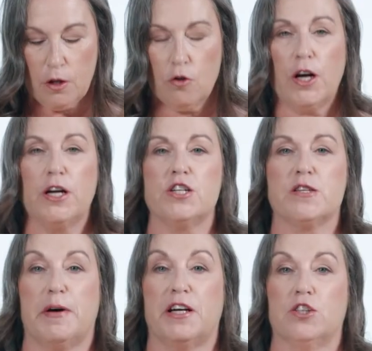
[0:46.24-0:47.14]
Rioja
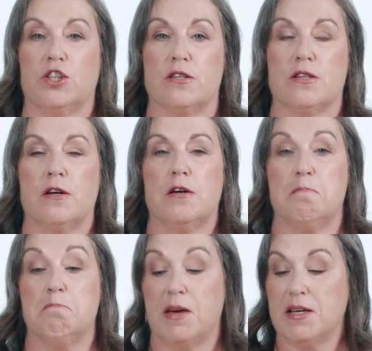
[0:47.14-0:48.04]
Spacious
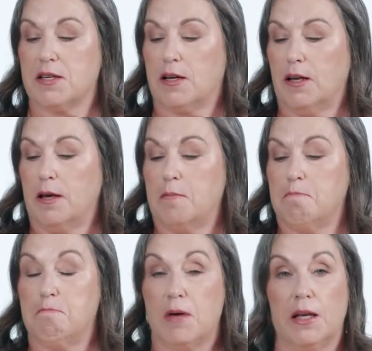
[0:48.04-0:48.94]
basically
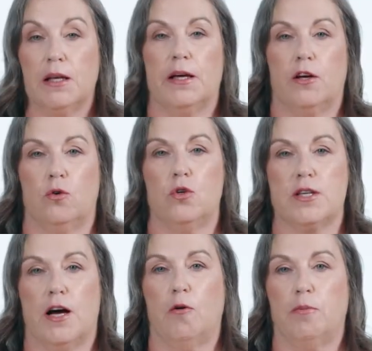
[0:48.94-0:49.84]
mainly grows
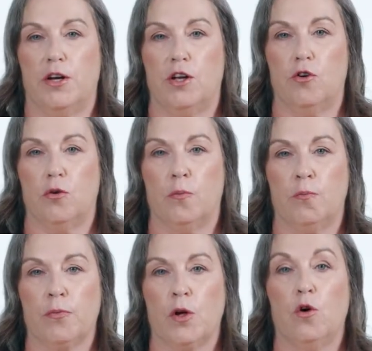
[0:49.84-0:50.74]
Albariño.
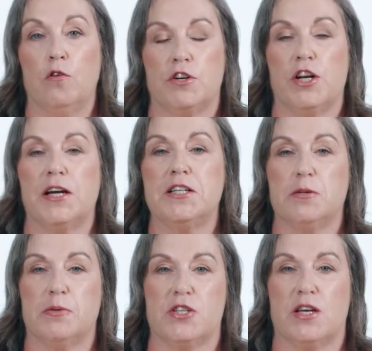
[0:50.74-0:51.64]
Over
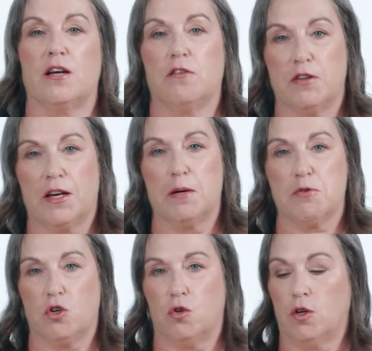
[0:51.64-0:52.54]
90% of the
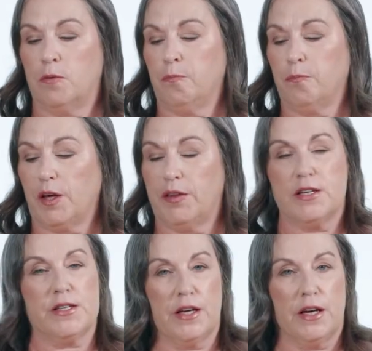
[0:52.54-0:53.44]
grapes grown in
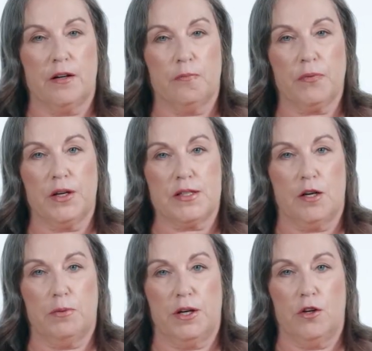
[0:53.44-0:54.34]
this area is
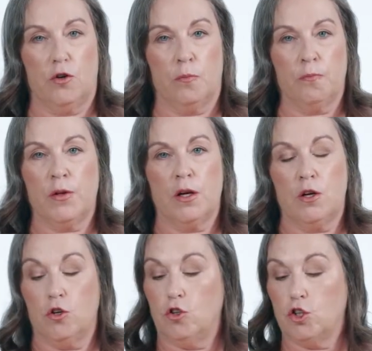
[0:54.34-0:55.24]
Albariño,
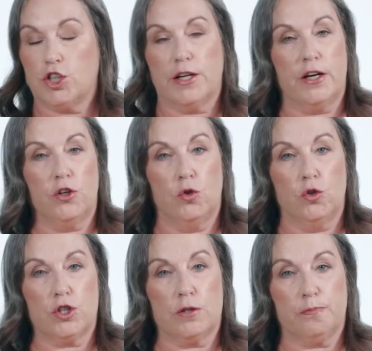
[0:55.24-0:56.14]
usually
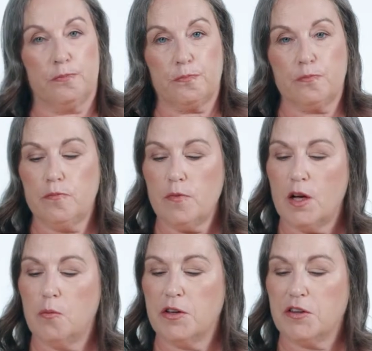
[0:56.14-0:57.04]
unoaked
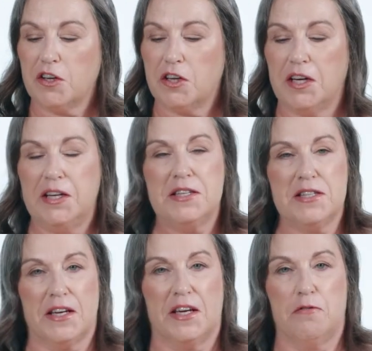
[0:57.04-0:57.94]
with a green
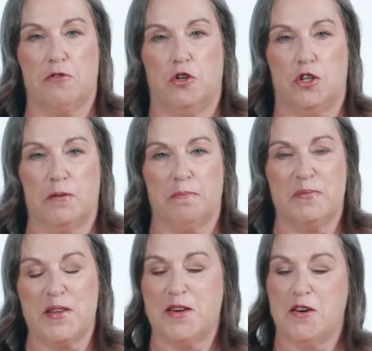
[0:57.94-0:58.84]
zingy fruit.
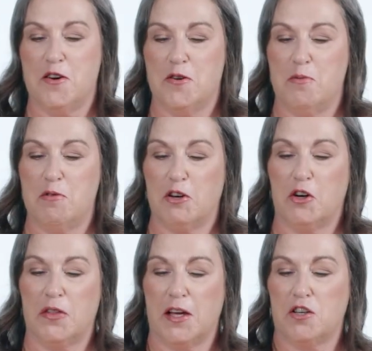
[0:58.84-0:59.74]
Moving
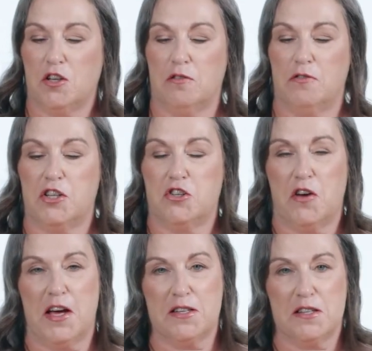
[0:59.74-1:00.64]
on then to our first
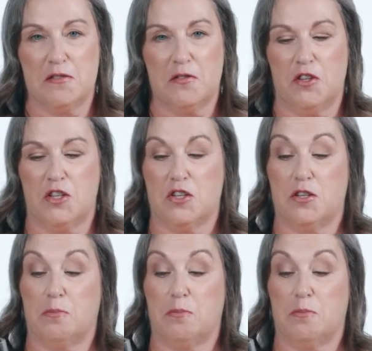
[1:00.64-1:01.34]
reds, this is a